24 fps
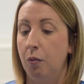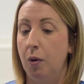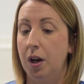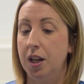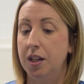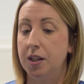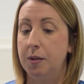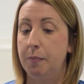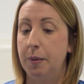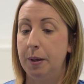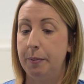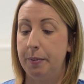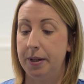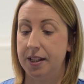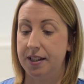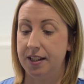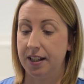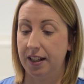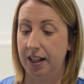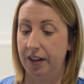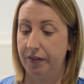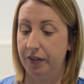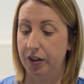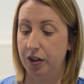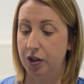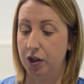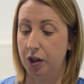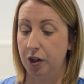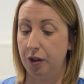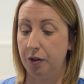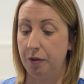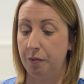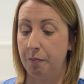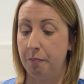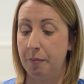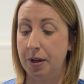Once baby is delivered,
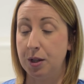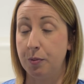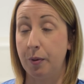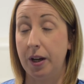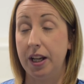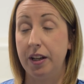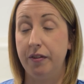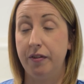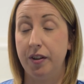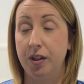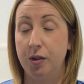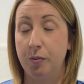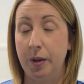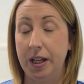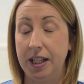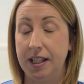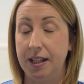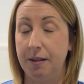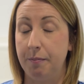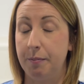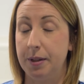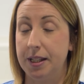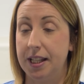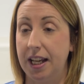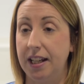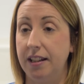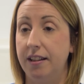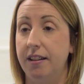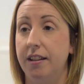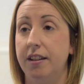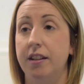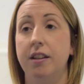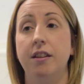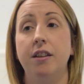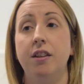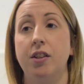your midwife is waiting beside
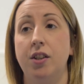the